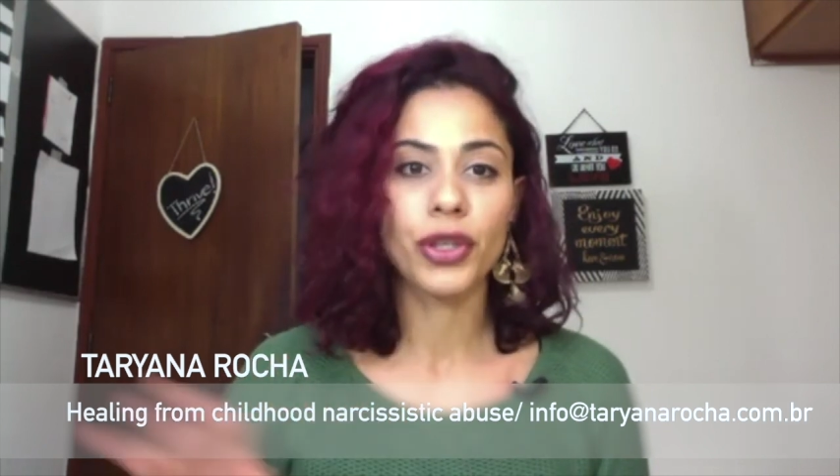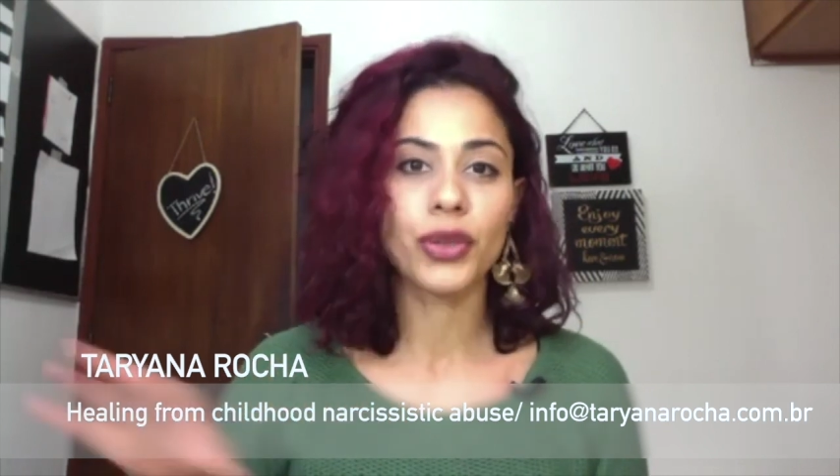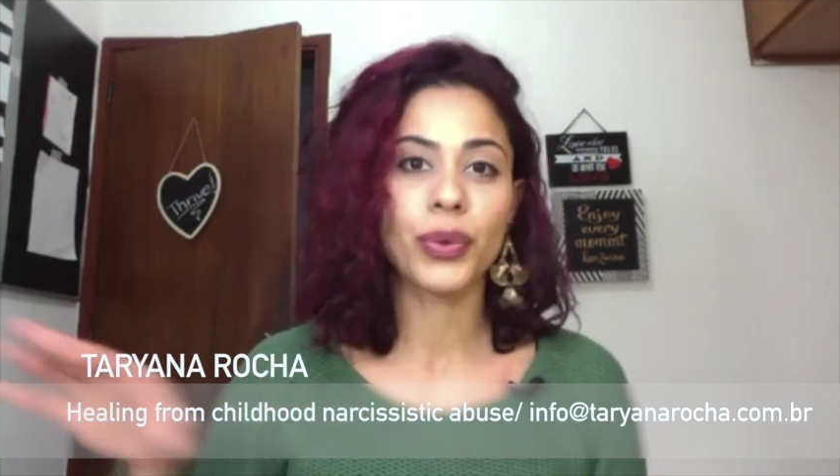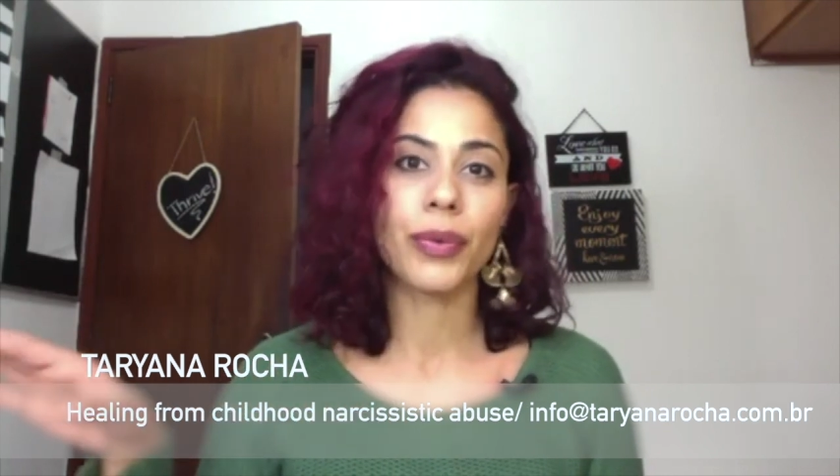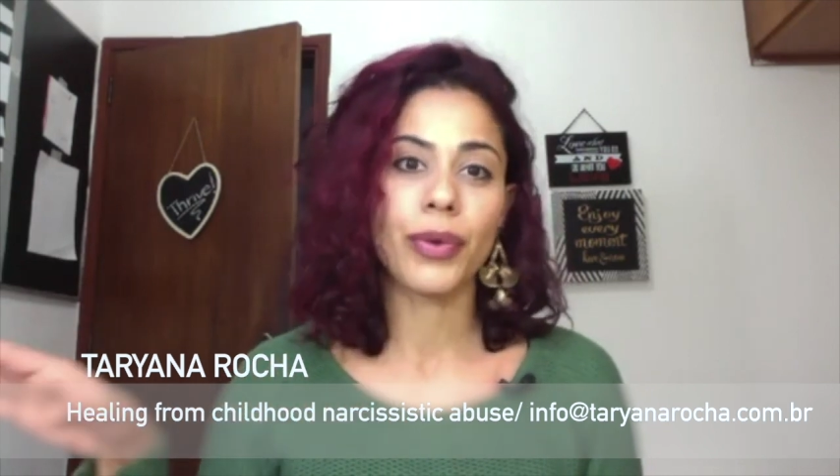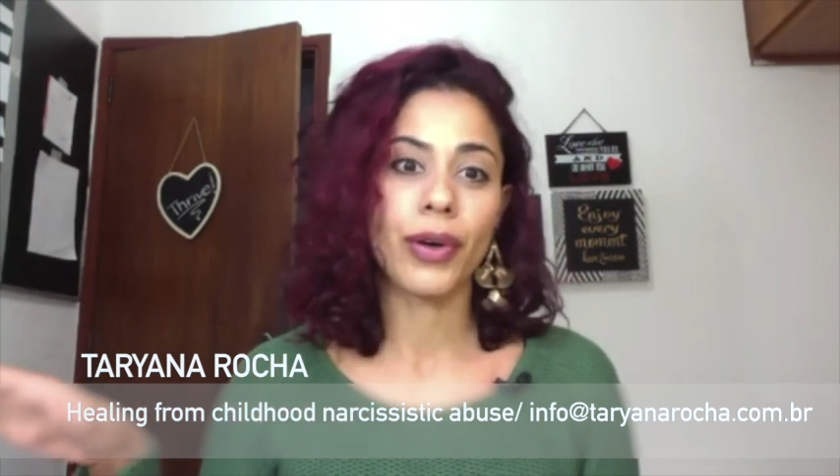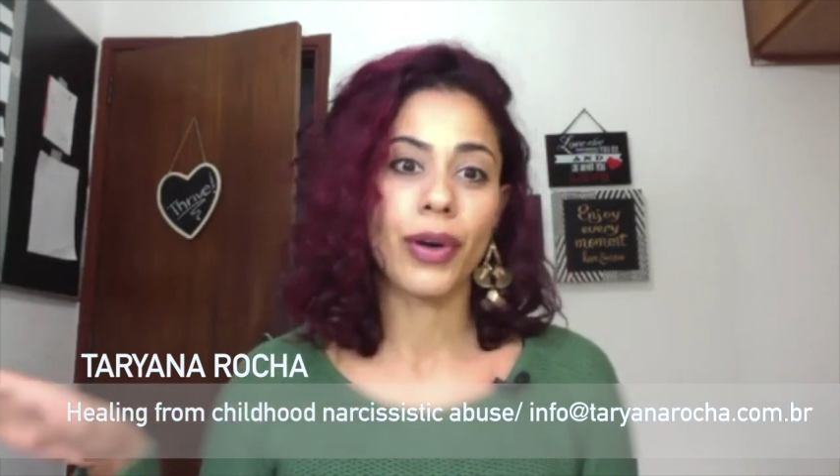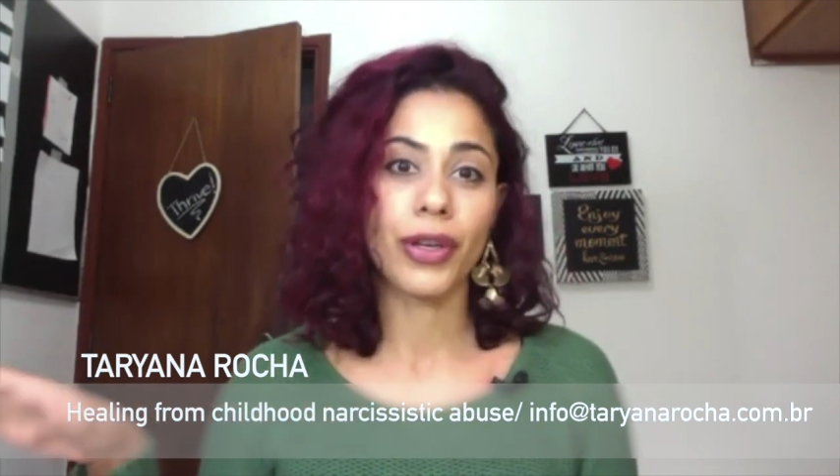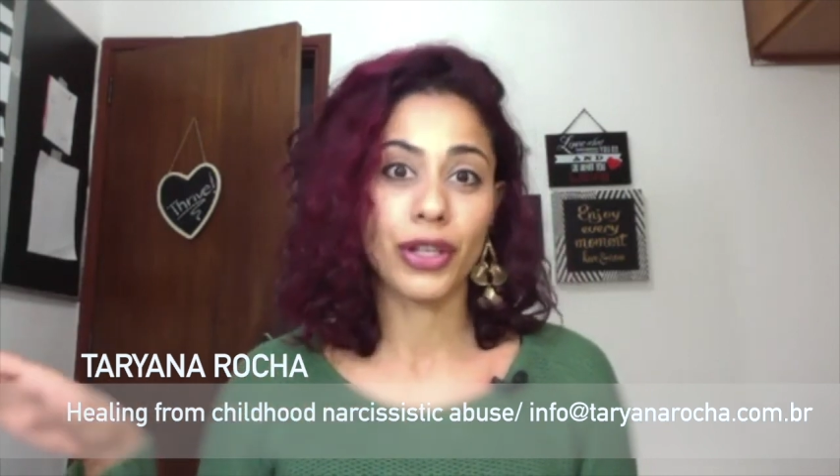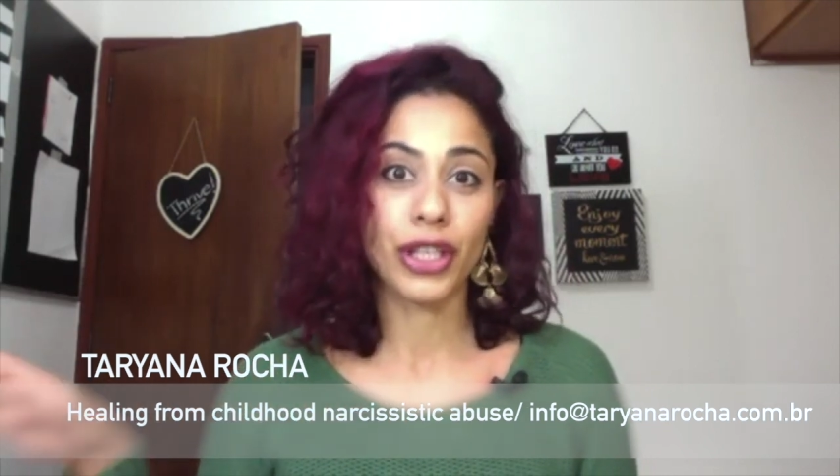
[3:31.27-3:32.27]
do it
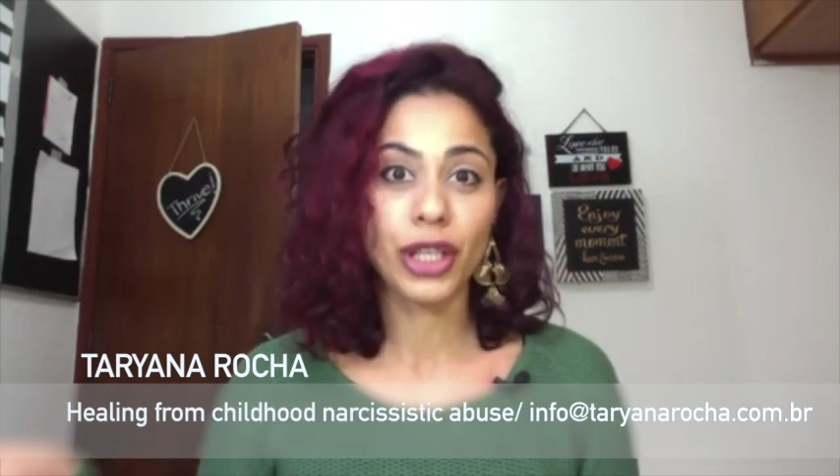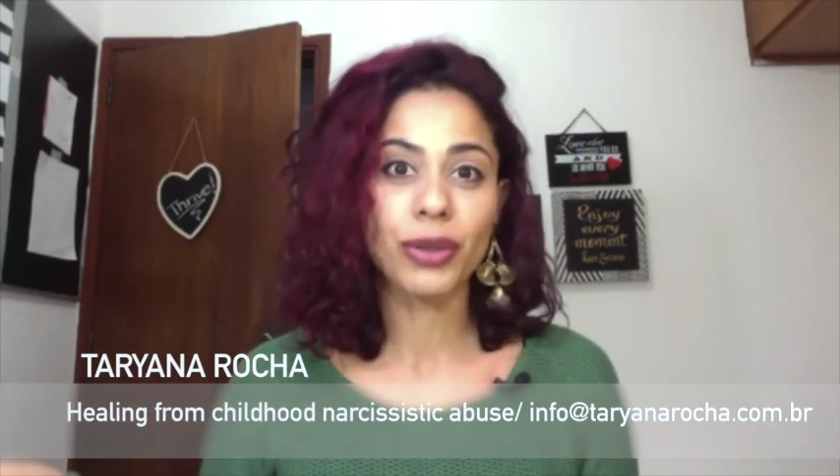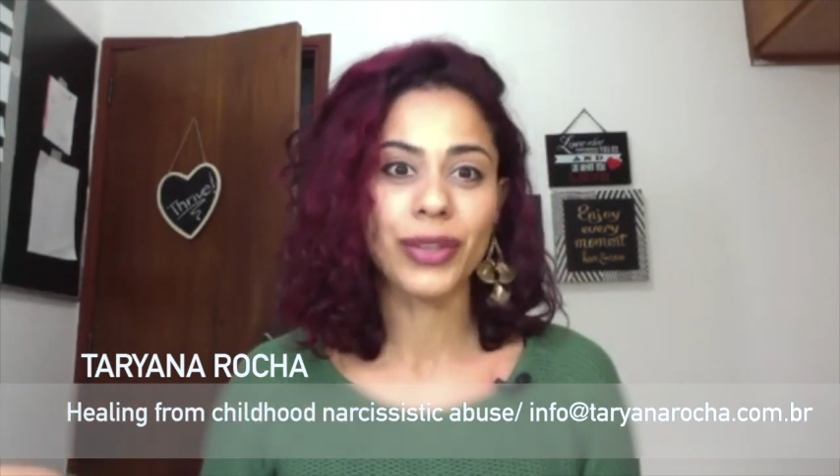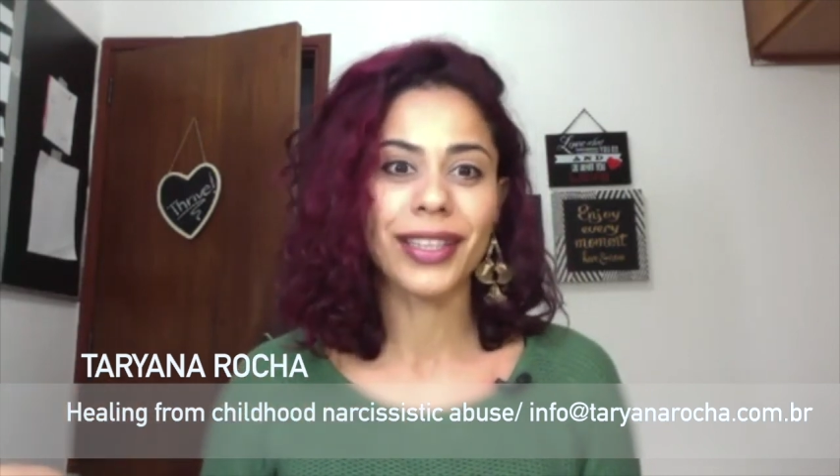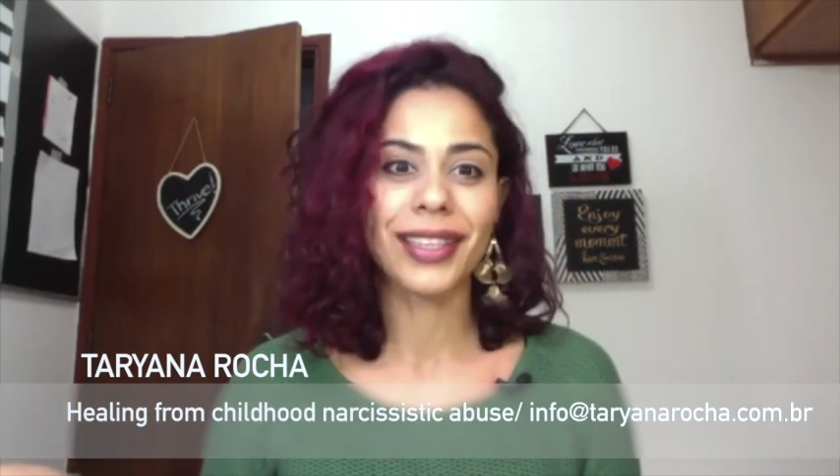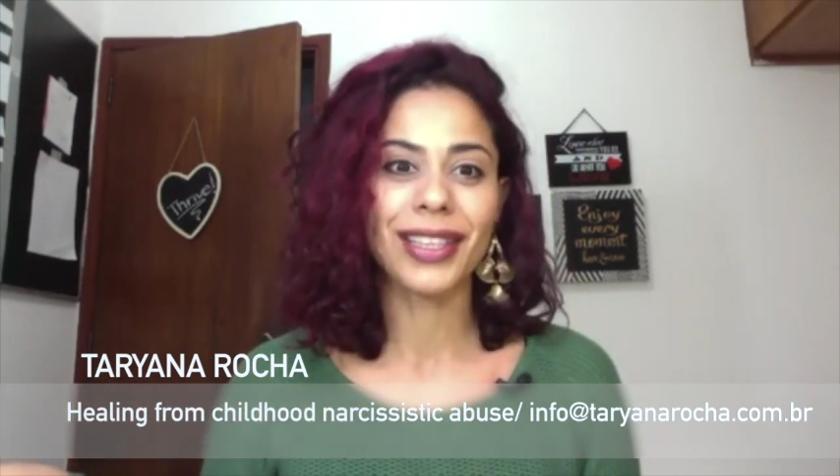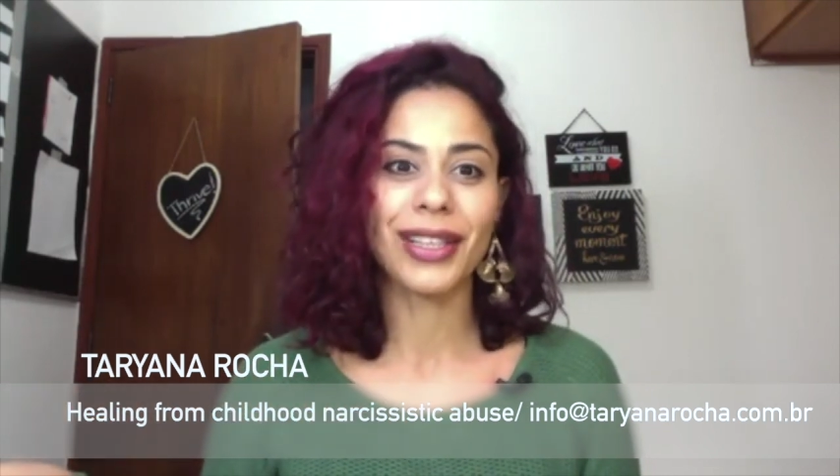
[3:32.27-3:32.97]
on your children,